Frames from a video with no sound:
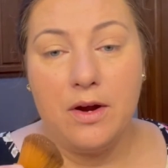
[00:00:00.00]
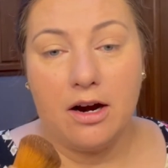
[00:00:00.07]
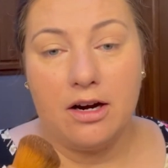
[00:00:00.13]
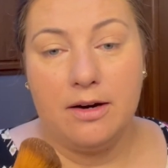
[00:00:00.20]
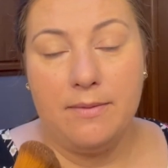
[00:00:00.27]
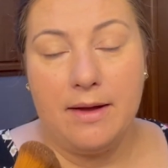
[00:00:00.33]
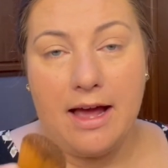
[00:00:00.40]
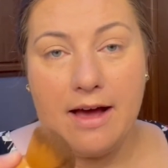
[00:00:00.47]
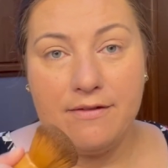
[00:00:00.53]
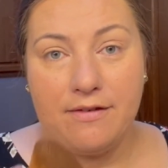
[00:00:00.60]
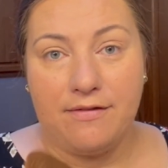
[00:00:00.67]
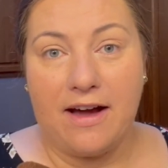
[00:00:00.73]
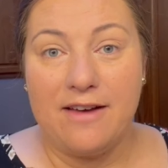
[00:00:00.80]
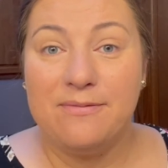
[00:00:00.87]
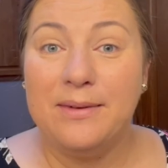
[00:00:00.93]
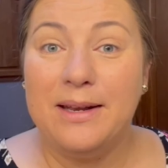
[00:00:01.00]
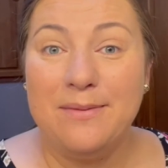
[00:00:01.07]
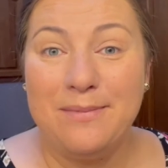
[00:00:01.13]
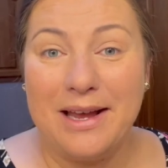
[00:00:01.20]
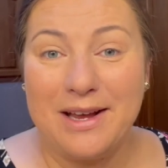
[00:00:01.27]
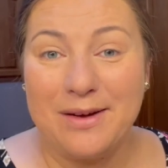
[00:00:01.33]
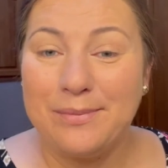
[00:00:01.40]
are gonna have a 5-minute
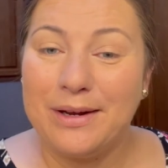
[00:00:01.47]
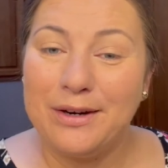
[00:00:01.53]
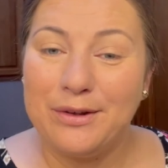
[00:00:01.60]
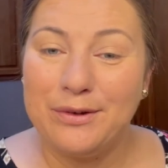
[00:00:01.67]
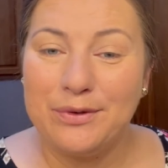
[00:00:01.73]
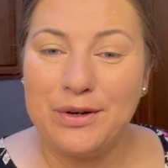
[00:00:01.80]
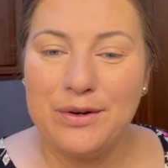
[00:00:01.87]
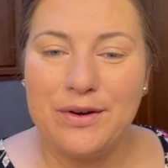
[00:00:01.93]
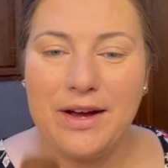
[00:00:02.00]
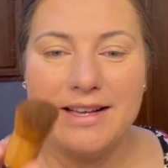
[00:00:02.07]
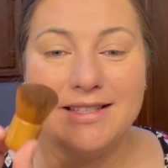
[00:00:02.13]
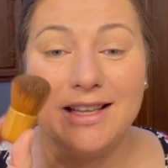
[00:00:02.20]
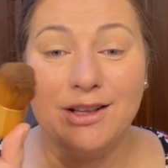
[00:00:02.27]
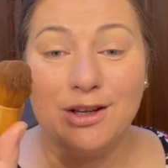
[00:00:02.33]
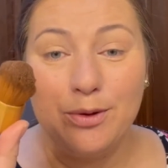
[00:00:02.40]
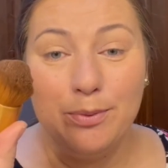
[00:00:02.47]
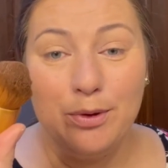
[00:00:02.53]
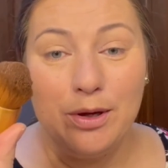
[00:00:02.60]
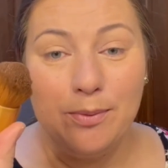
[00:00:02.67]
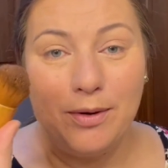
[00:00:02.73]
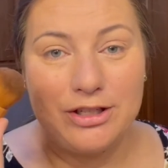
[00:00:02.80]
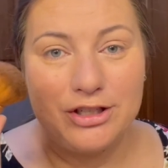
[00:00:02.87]
makeup bundle for you guys, and the
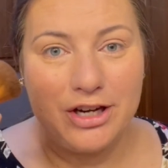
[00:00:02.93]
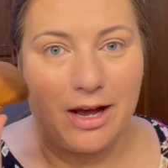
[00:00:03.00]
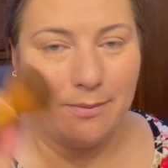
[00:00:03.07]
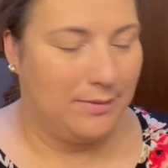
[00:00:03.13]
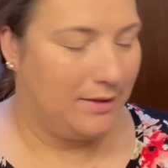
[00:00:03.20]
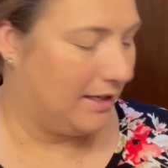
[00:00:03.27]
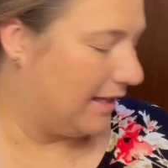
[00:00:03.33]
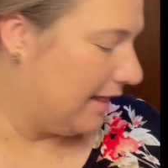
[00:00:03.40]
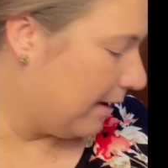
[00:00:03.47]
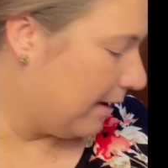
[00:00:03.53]
Kabuki brush comes in that